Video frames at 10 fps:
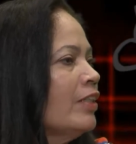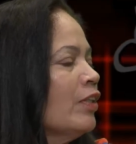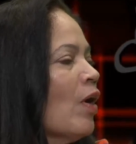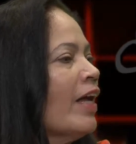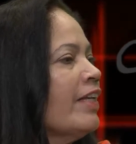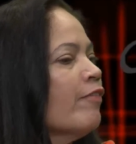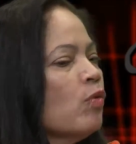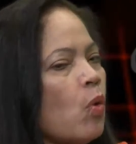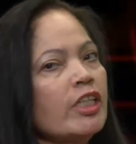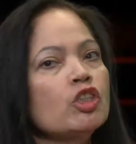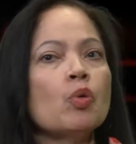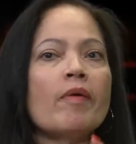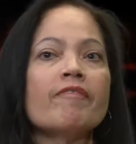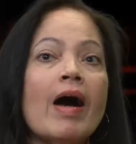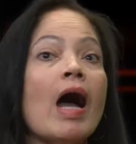You know, I never wanted to
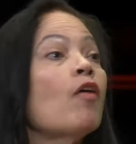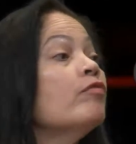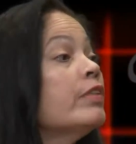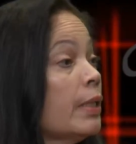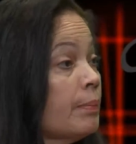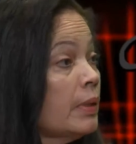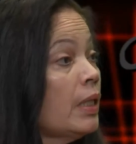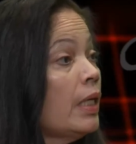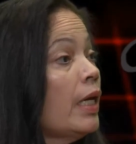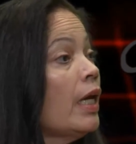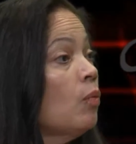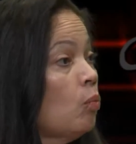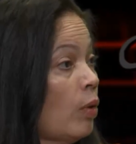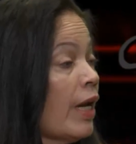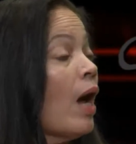involve them
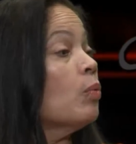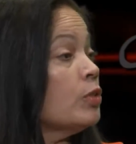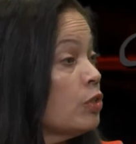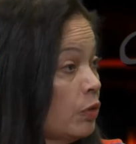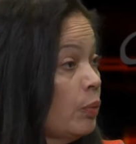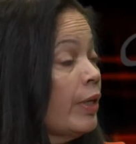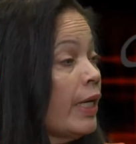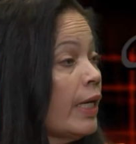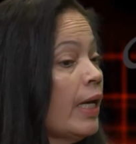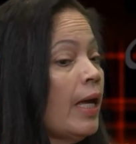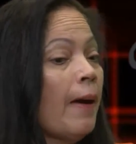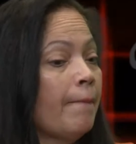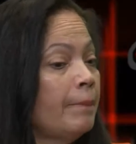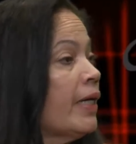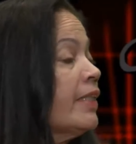in what I was doing,
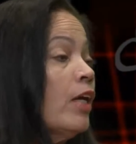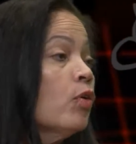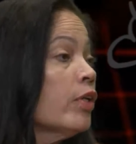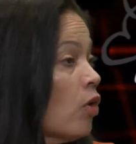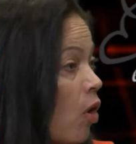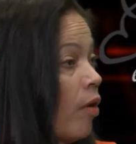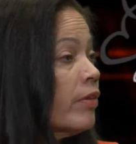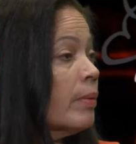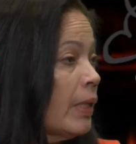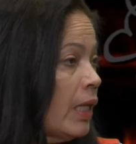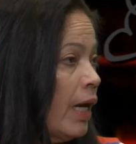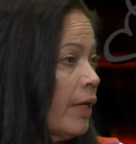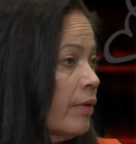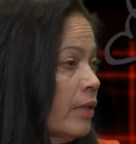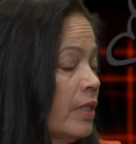but they couldn't call them a
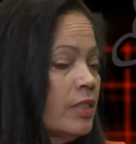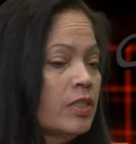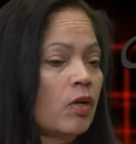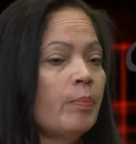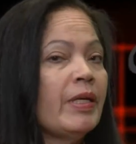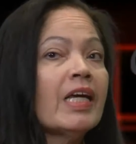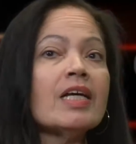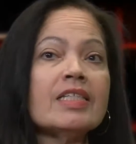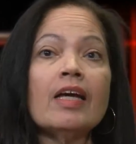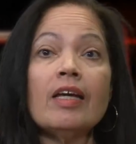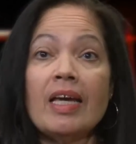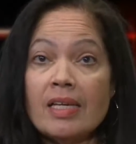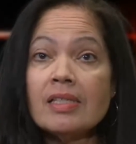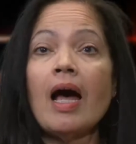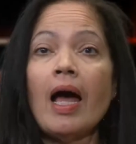liar. So because
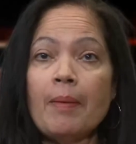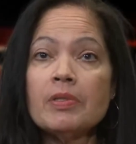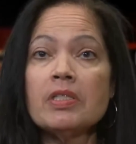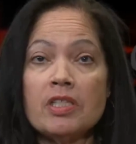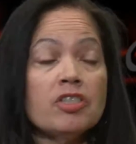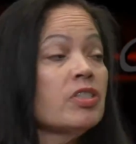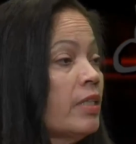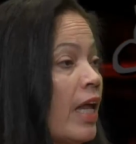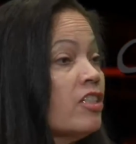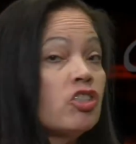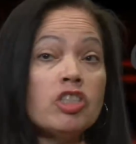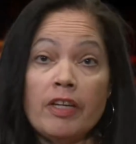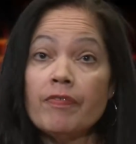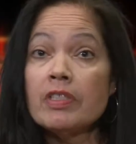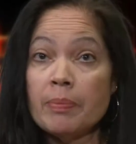his high position as
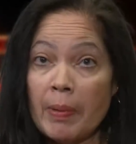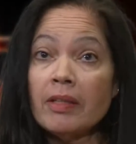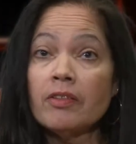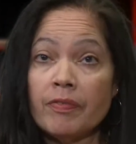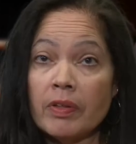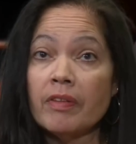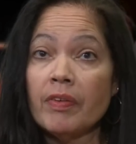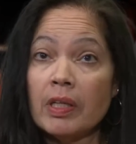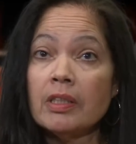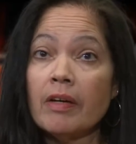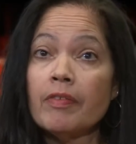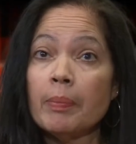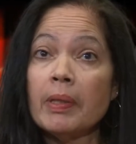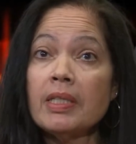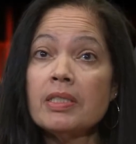chief inspector for the Philadelphia
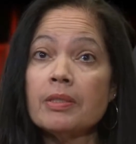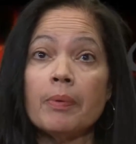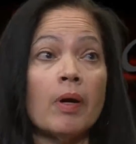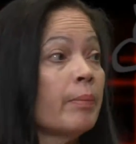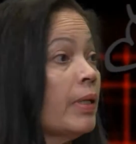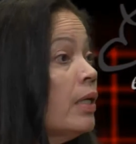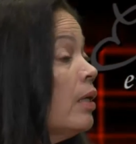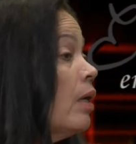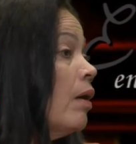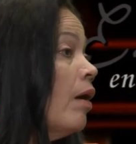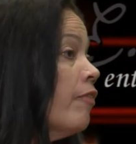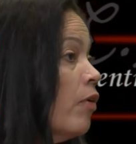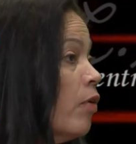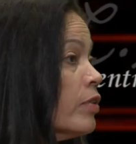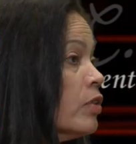Police Department, of
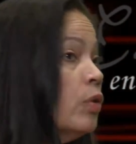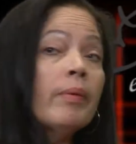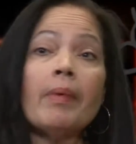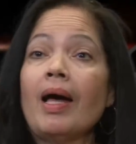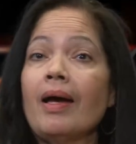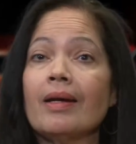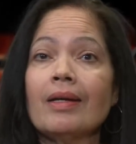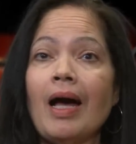course, who am I?